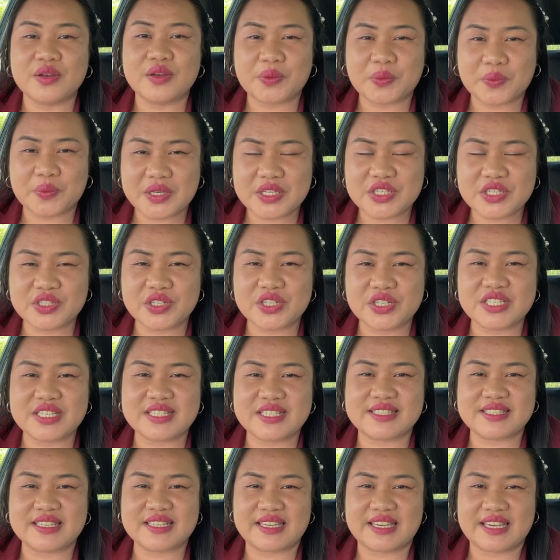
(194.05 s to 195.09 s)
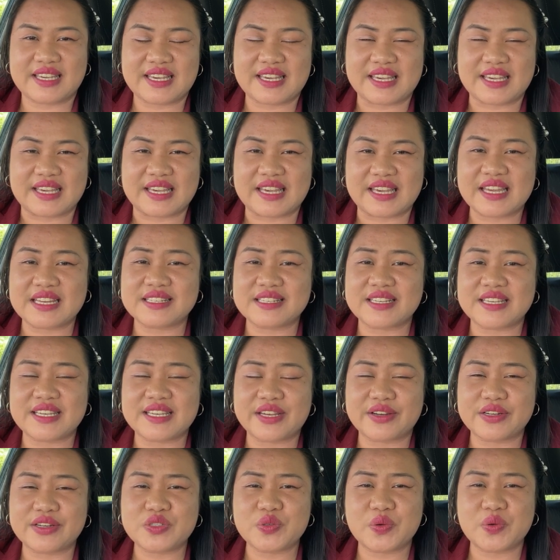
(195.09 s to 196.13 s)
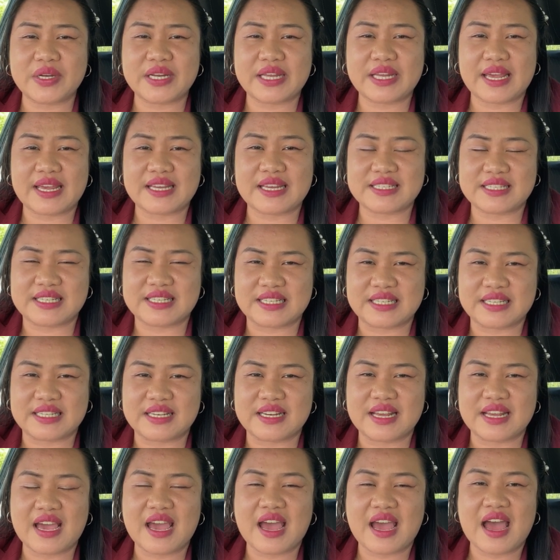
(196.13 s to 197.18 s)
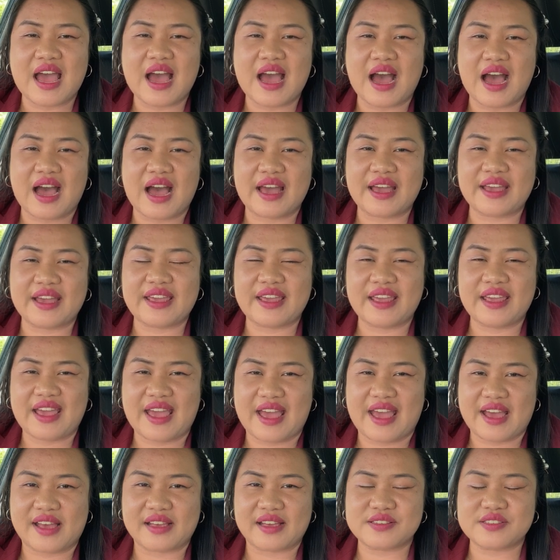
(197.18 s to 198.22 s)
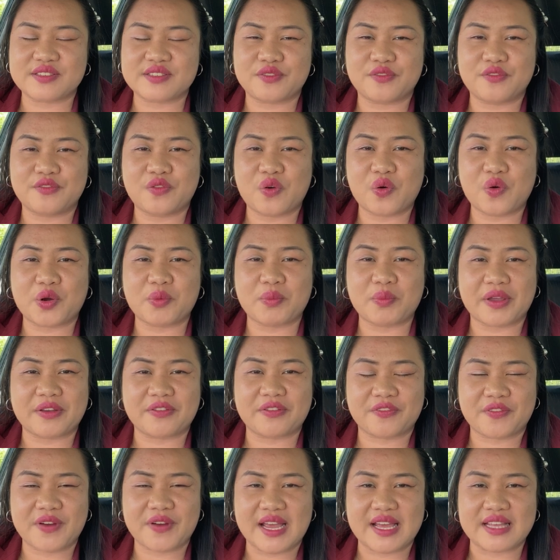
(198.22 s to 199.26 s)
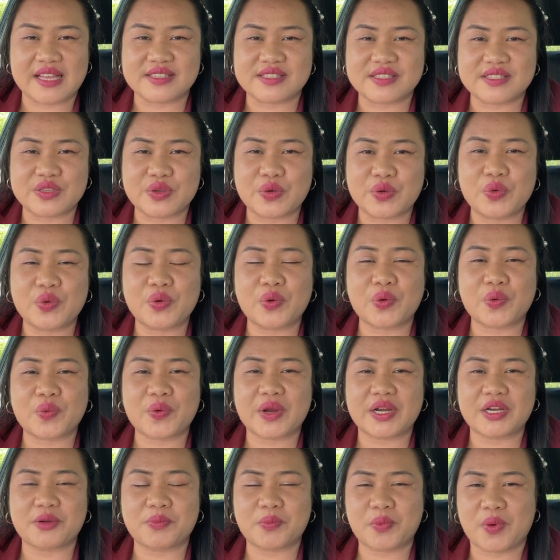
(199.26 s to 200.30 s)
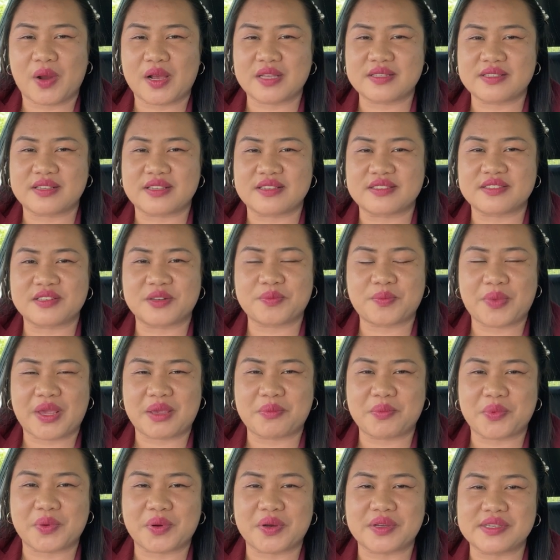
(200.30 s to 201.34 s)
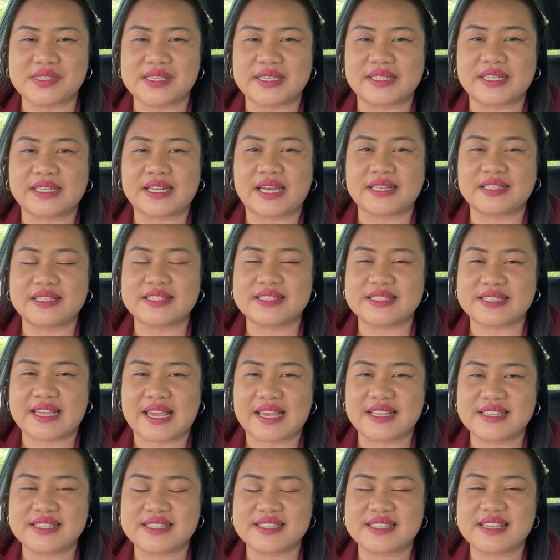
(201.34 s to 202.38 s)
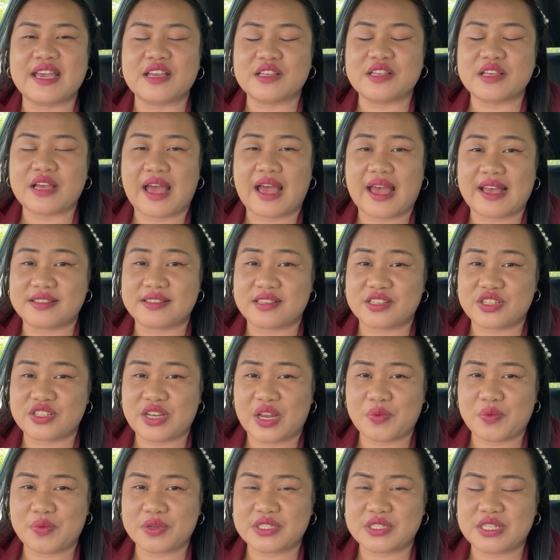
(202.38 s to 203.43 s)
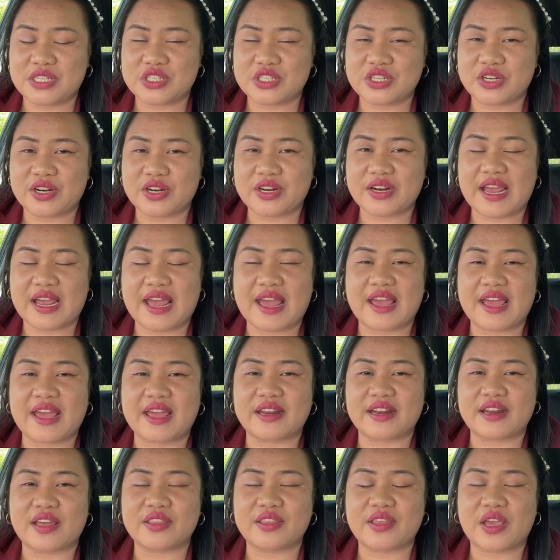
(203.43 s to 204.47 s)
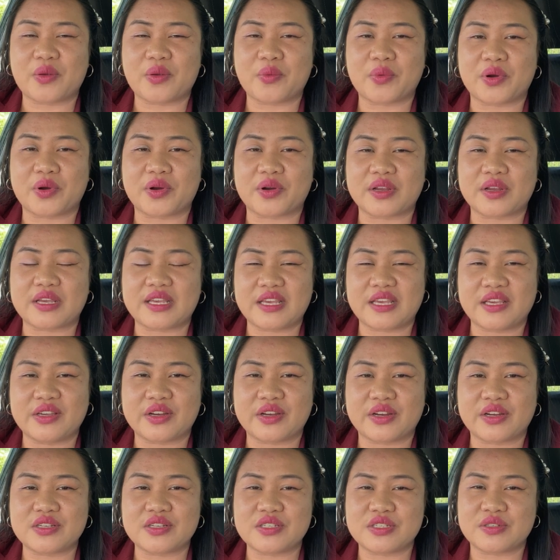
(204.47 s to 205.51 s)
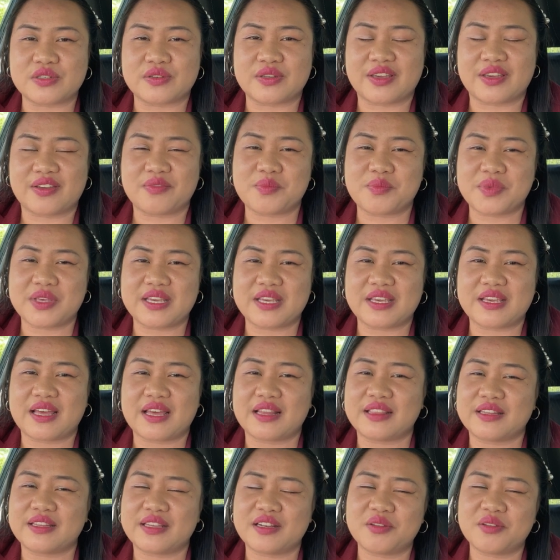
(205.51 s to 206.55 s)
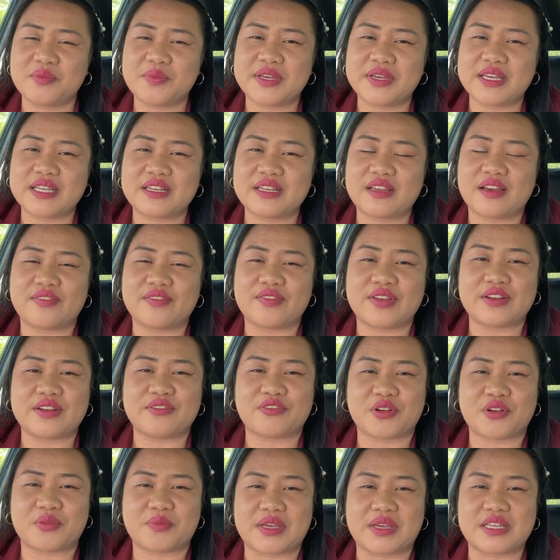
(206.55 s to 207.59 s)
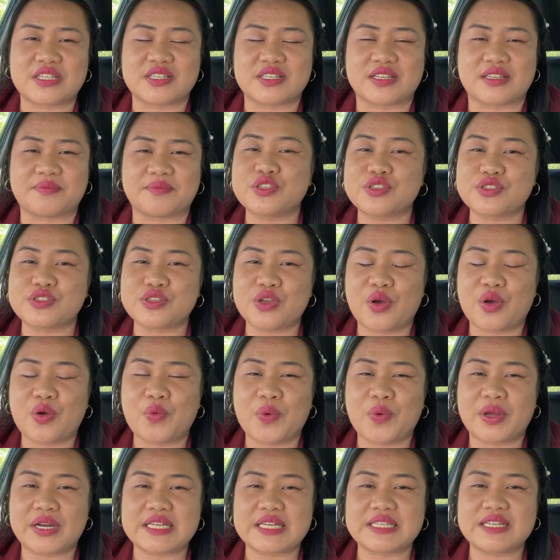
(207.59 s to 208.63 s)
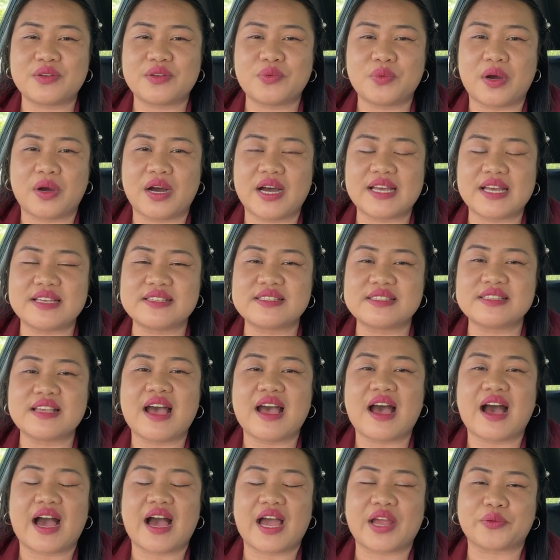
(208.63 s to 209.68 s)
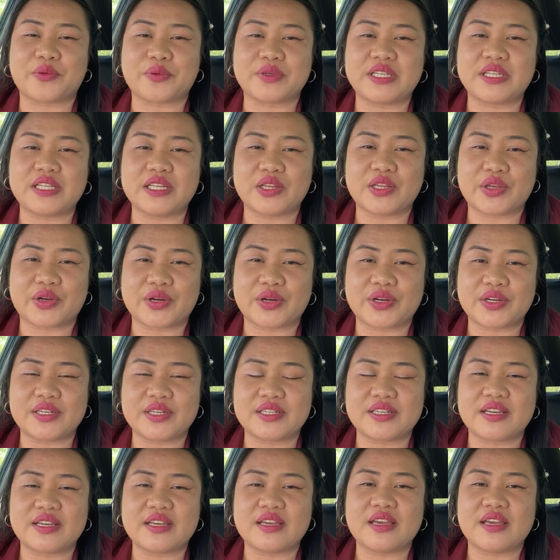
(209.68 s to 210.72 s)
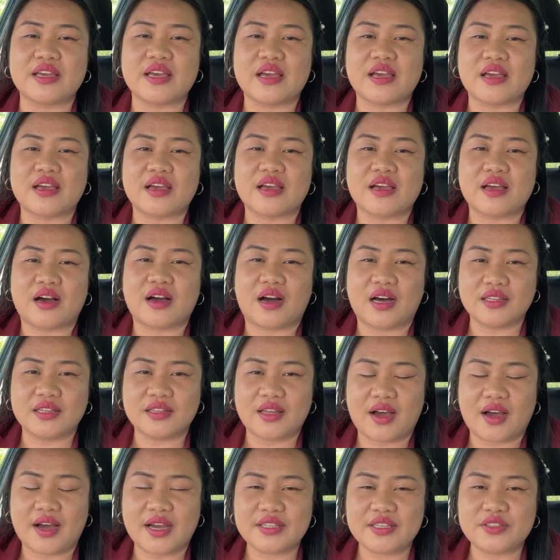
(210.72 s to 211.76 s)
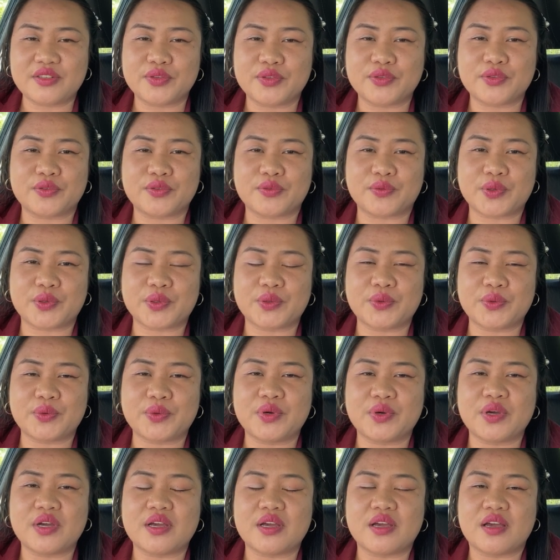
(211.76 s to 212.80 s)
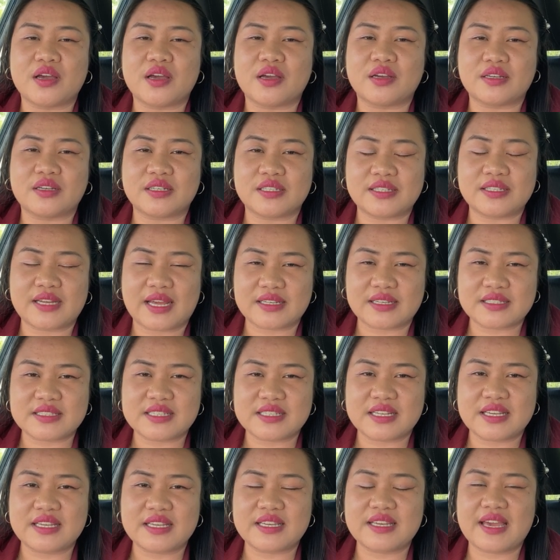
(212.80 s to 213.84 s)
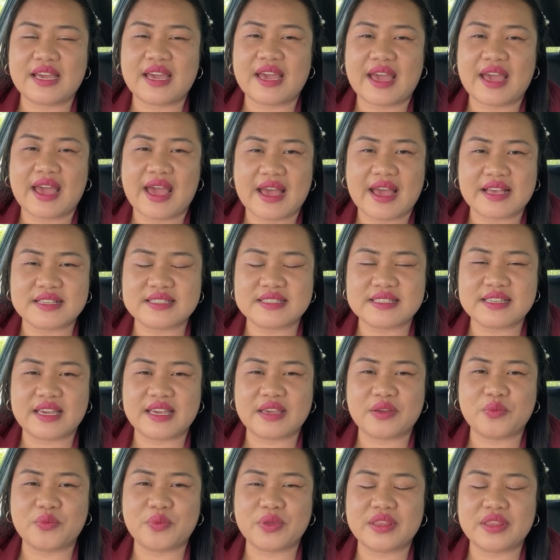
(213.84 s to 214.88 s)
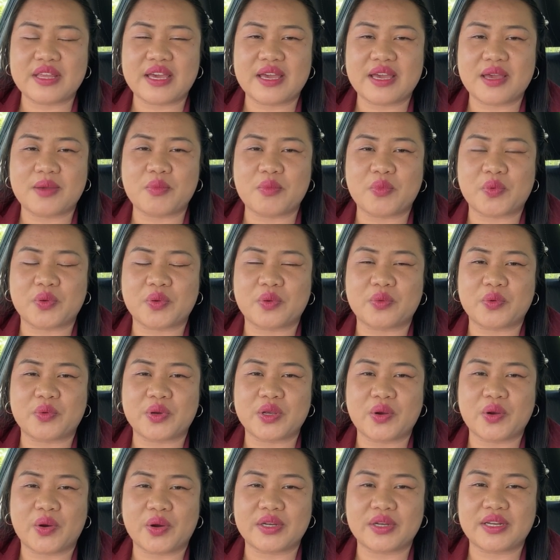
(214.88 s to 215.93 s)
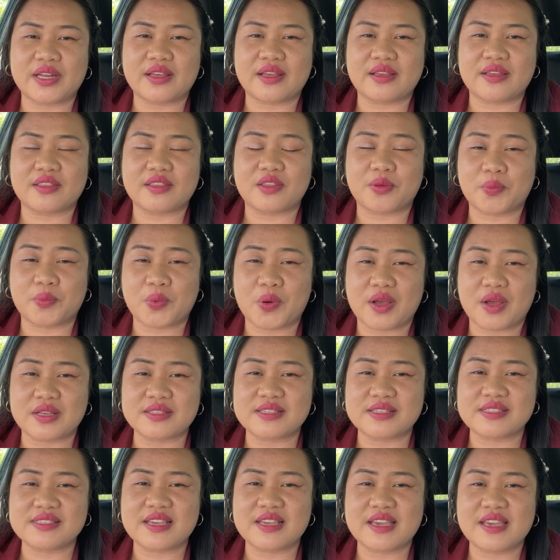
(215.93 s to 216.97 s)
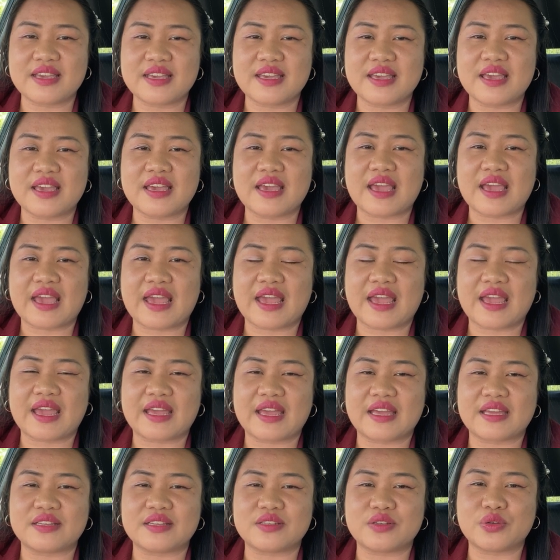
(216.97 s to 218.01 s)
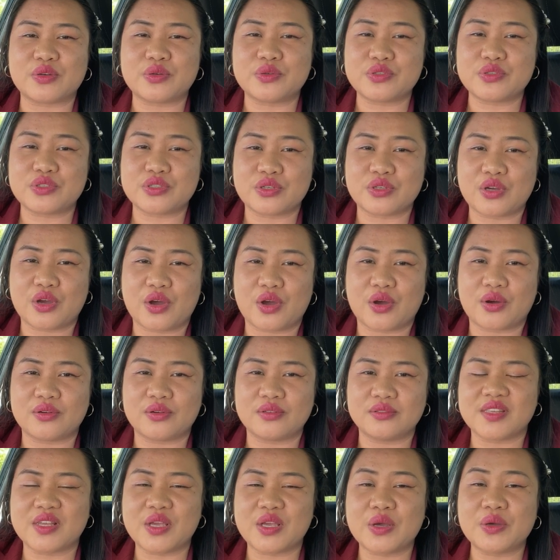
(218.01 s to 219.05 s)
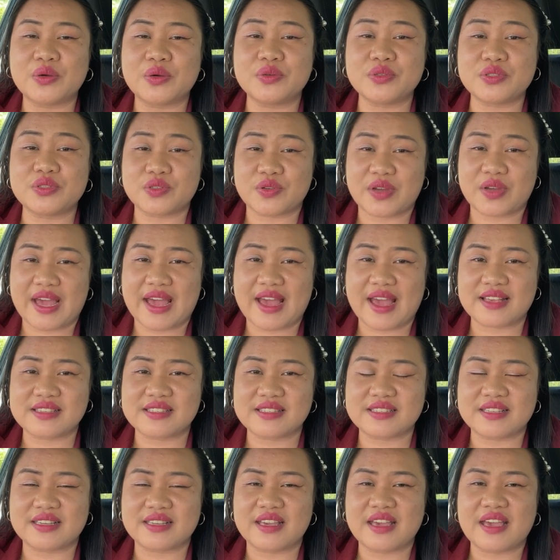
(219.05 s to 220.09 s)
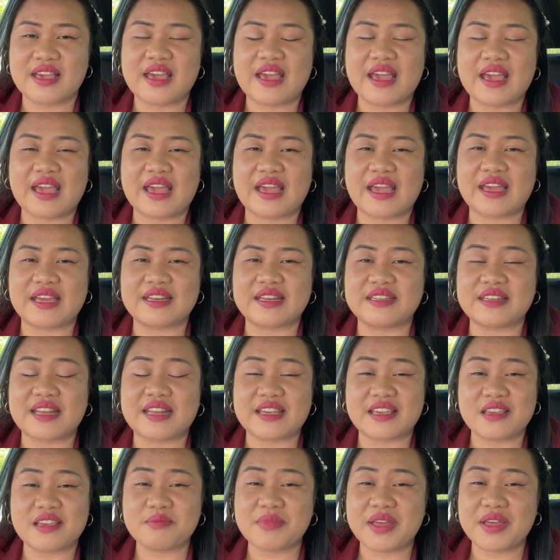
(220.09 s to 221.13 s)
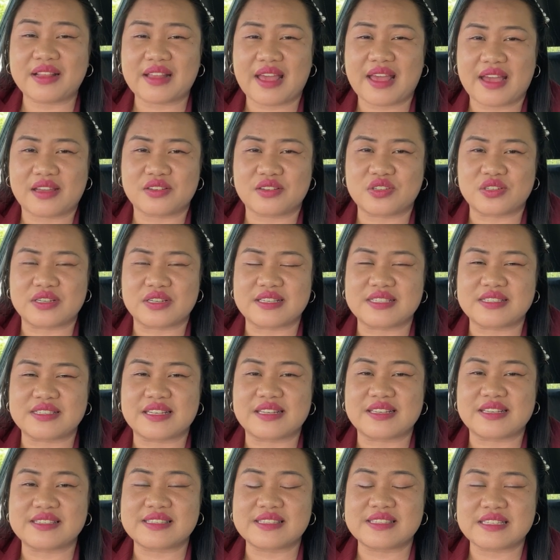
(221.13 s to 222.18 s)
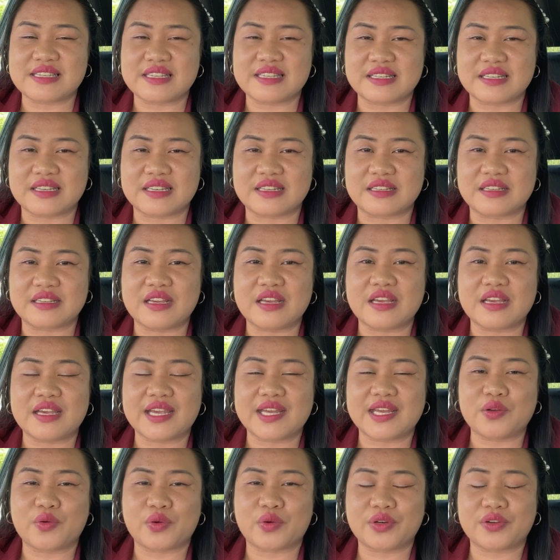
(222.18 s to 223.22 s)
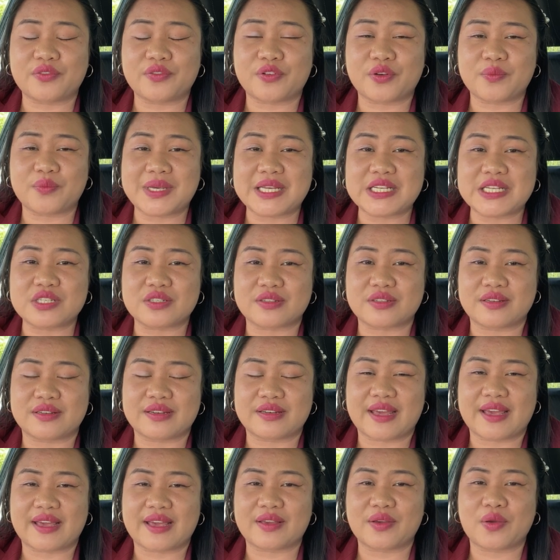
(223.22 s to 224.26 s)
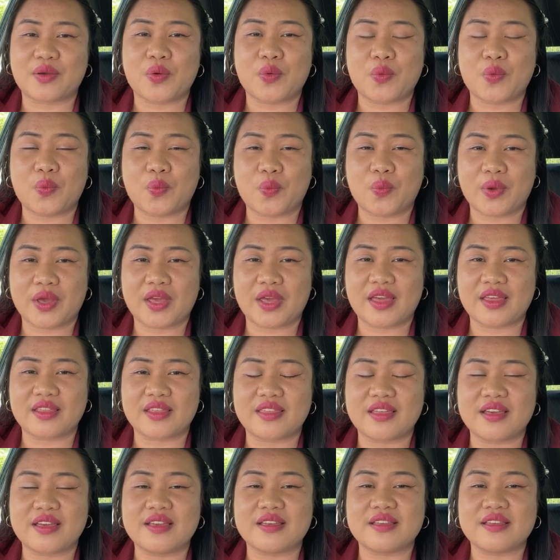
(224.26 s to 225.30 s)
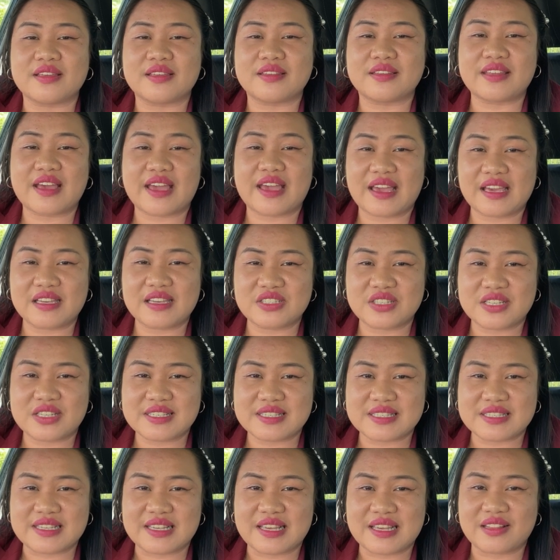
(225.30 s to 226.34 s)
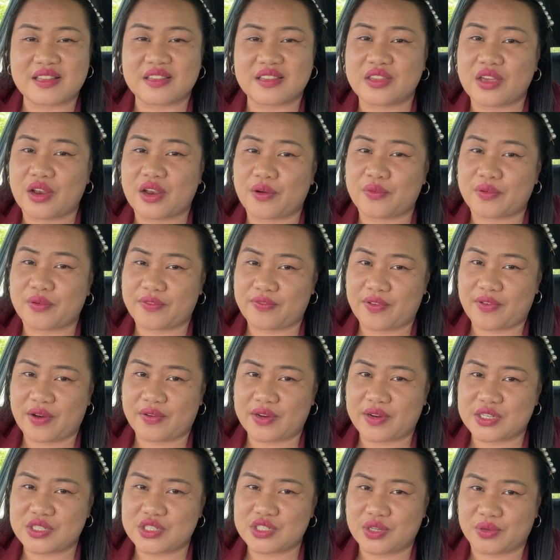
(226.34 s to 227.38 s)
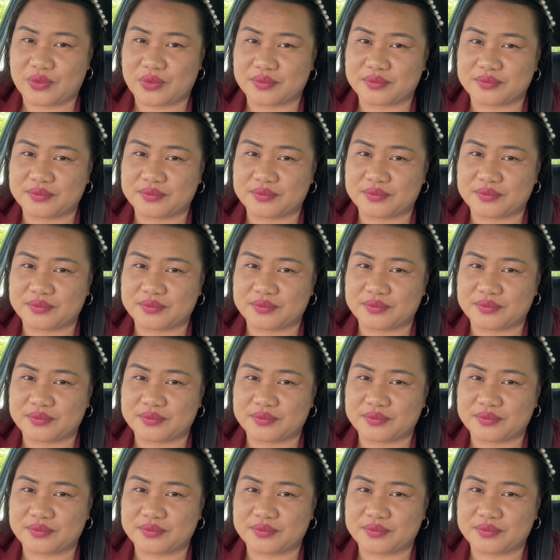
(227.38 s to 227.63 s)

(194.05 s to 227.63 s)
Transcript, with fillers: Research is the key. In the year 2018, I asked for my friends who already processed their papers in the United States as a J1 teacher and they were eager to give me a little bit of information. So what I did was I really learned a lot through connecting, asking with them regarding the processing and who to go, who to ask, and the email address that is needed in order for me to connect with the agency that they are referring to.